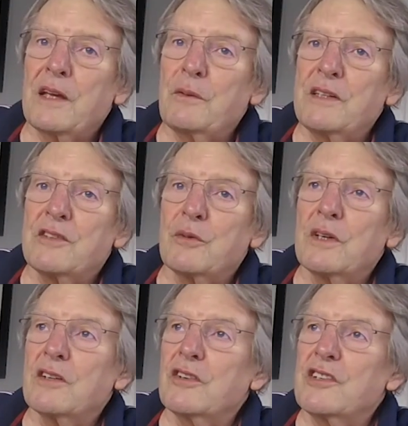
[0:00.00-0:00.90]
went to
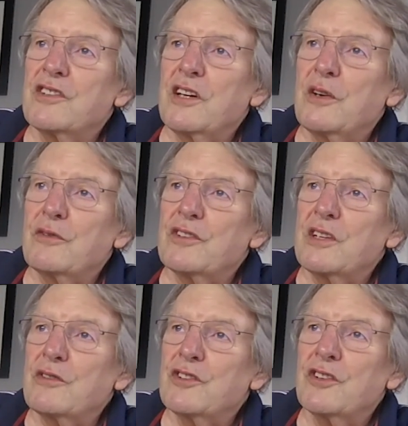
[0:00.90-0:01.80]
work on his own,
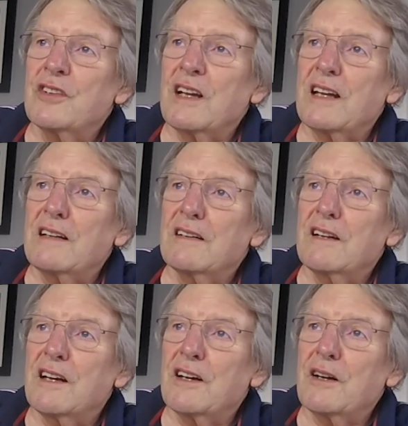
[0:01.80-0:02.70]
so suddenly
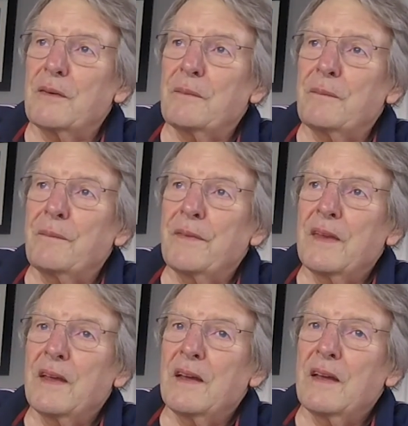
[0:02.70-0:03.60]

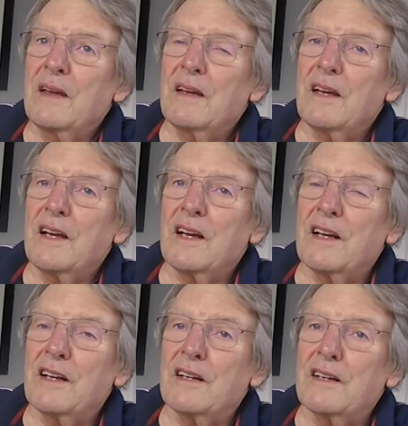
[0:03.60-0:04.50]

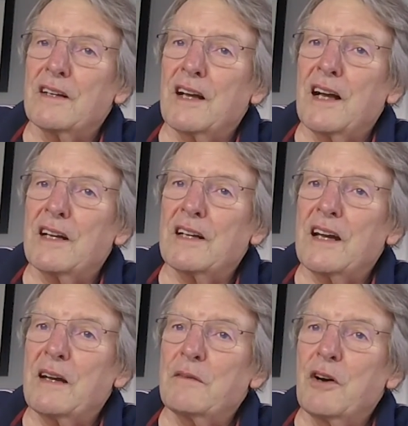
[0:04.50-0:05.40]
I
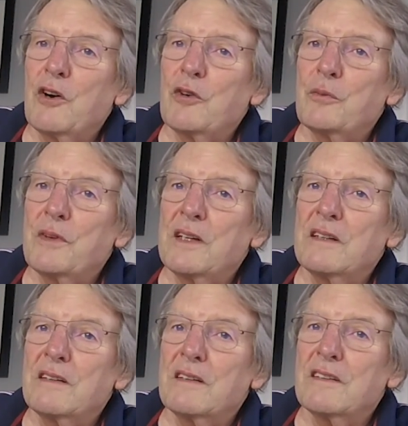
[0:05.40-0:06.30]
came home
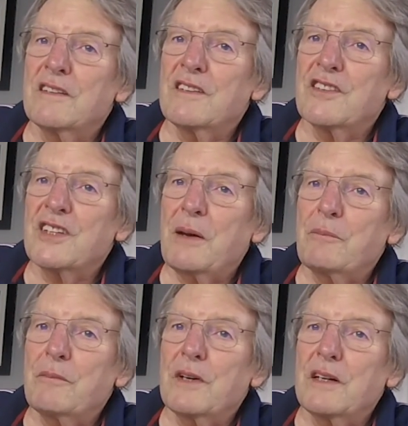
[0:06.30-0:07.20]
in the
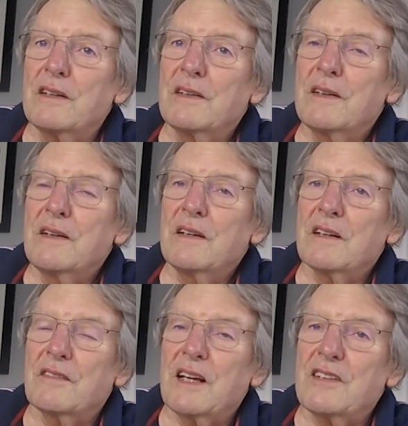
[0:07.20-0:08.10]
December
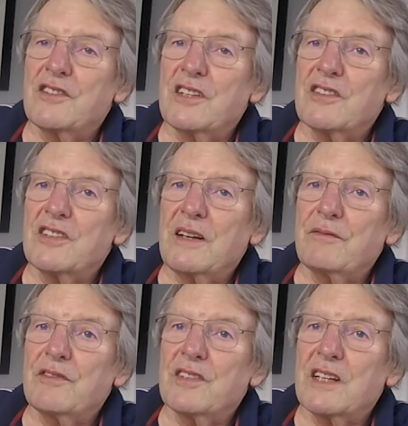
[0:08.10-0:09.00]

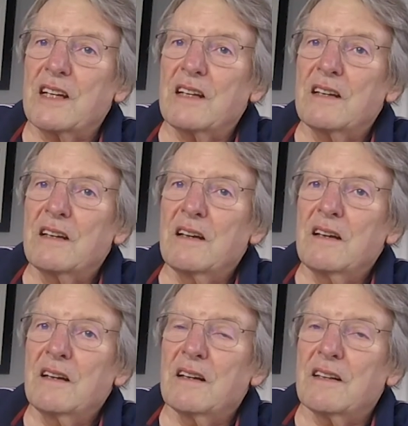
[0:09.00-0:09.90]

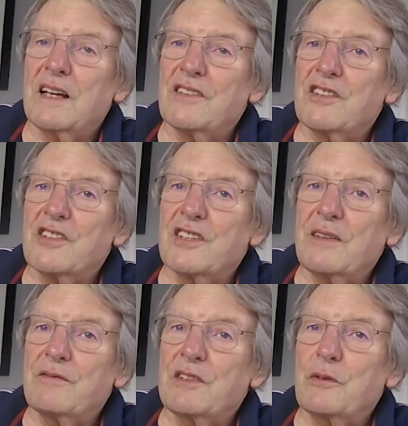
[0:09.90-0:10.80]

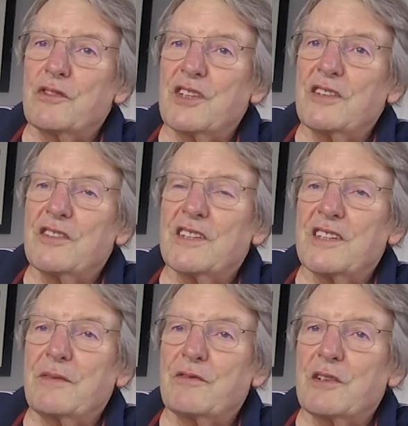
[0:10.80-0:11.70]
1971,
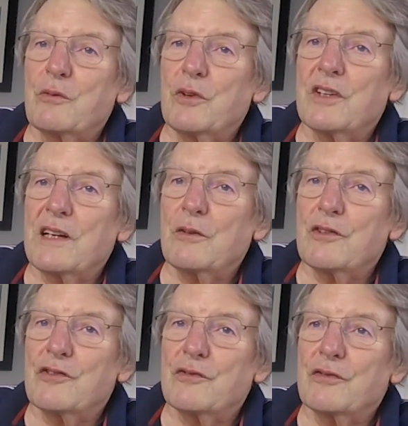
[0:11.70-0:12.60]
I
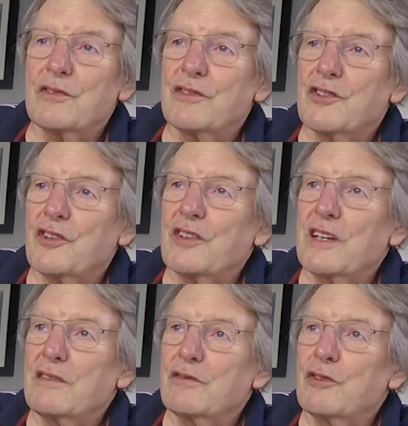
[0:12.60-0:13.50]
was
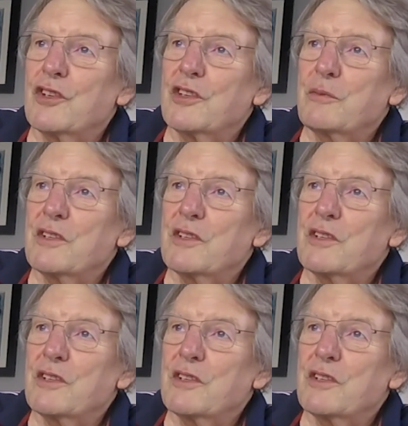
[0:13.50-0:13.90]
suddenly running the